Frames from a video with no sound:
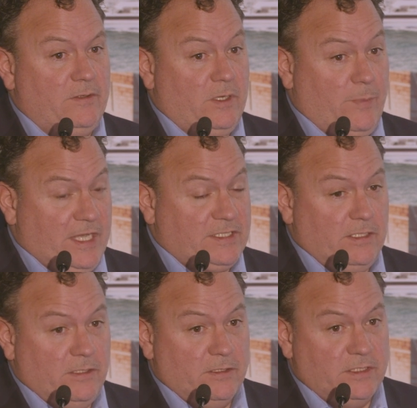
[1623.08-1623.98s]
Capacity
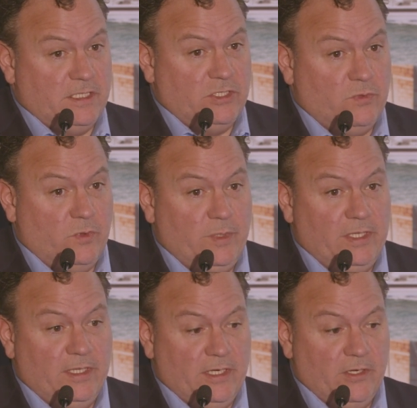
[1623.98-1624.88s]
utilization will be
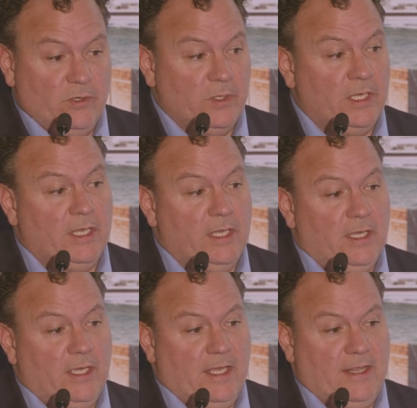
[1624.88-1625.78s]
low.
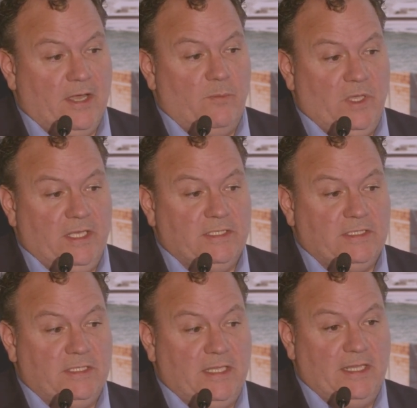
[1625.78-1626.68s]
And that
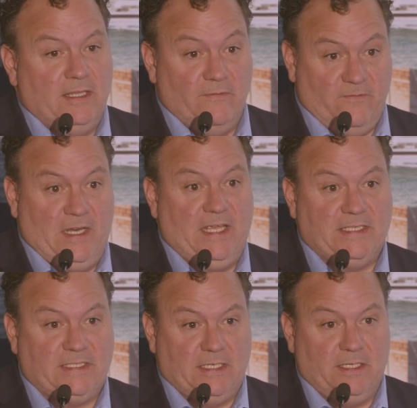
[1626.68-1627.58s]
means that the
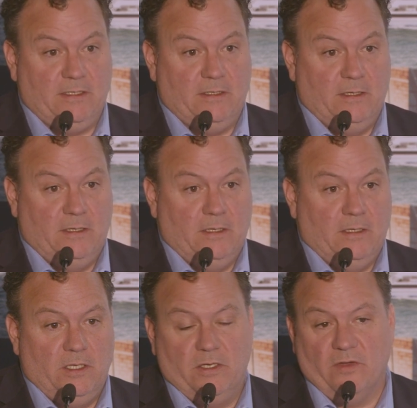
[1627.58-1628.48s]
financing,
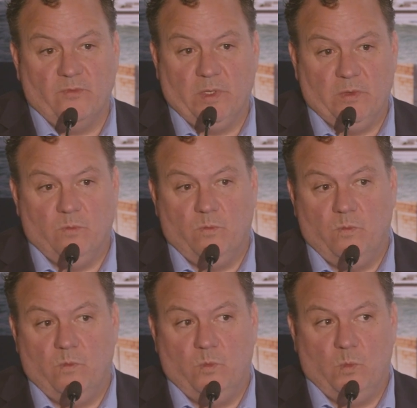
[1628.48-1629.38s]
you know, government,
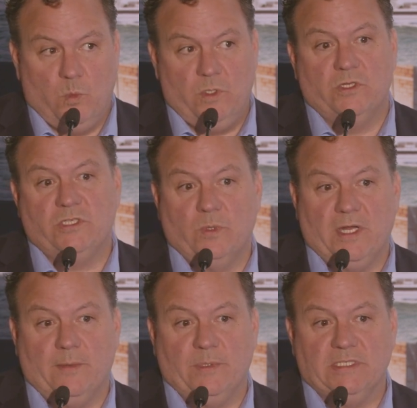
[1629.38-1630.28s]
usually what
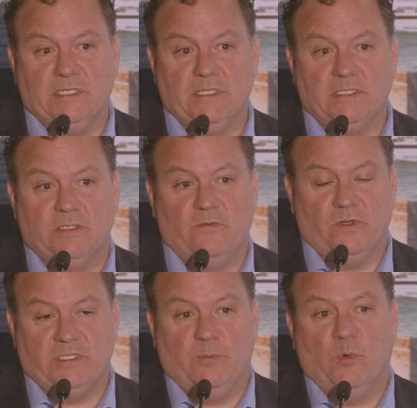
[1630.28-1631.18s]
happens is, for
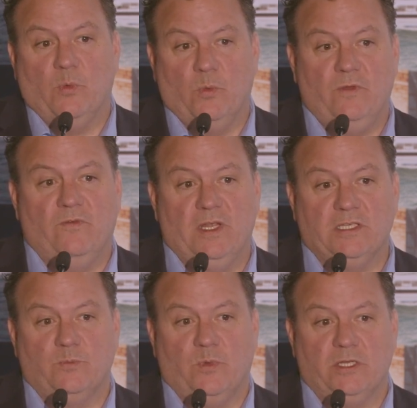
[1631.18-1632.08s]
example, we
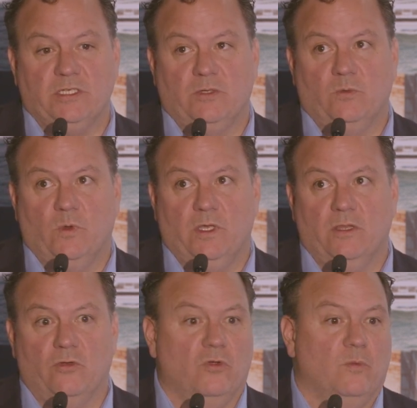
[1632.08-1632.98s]
financed a project
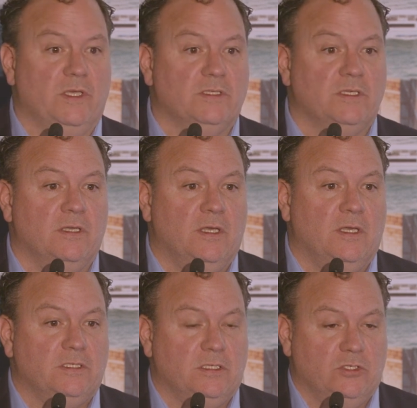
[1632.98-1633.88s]
with Hermes.
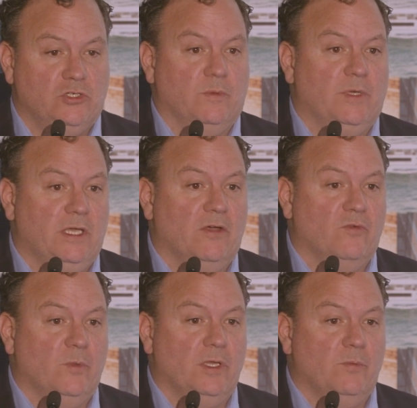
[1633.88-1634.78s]
The German
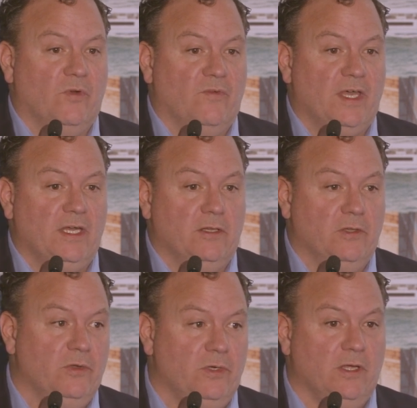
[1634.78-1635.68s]
government provided a
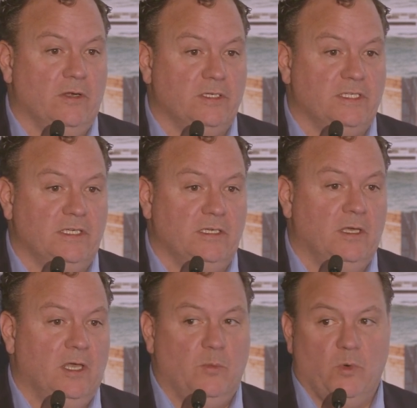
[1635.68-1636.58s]
loan guarantee,
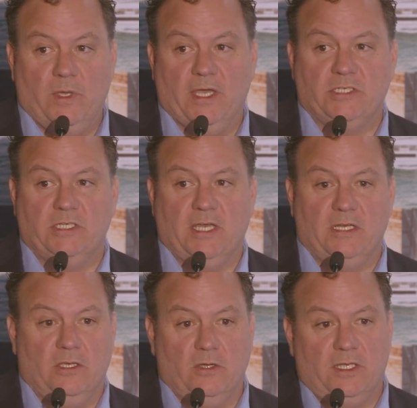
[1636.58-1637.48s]
but we actually
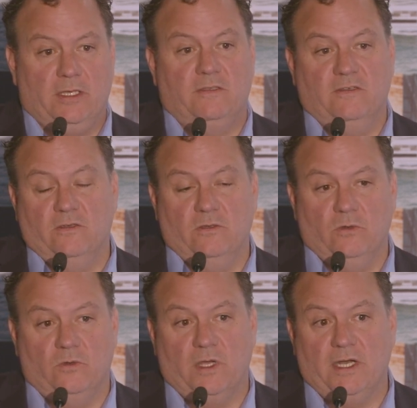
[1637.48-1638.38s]
had to go
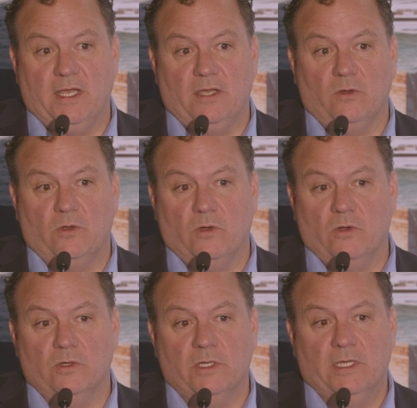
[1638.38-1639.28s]
to Credit
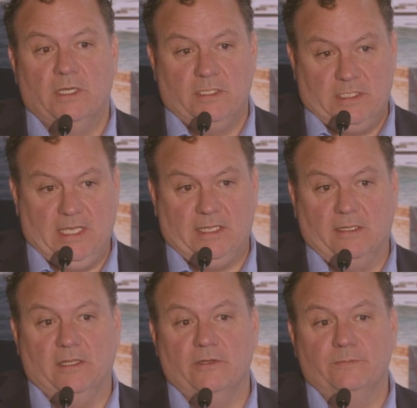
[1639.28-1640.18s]
Agricole to get
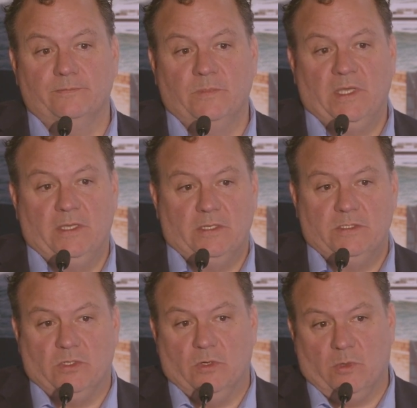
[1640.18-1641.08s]
the loan.
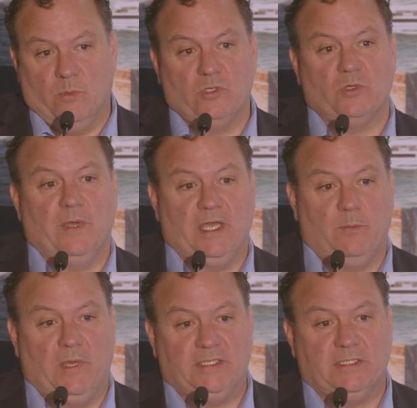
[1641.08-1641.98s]
So a commercial bank
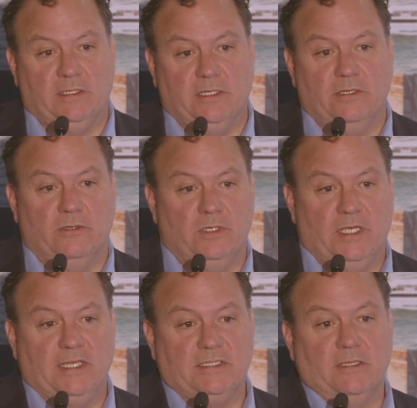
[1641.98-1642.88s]
makes a loan
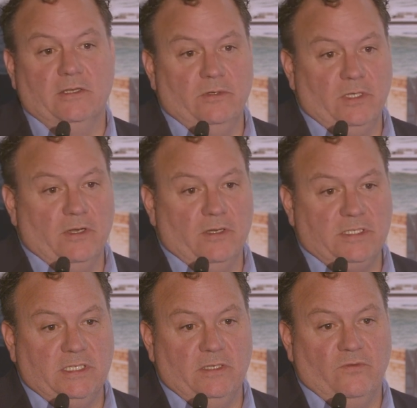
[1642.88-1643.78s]
and gets a loan
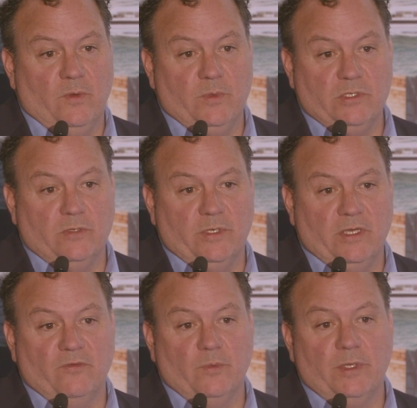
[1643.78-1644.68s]
guarantee from the German
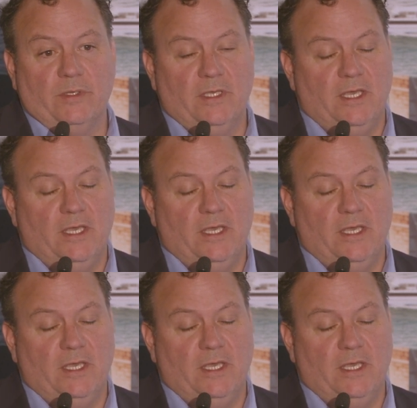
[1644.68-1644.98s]
government.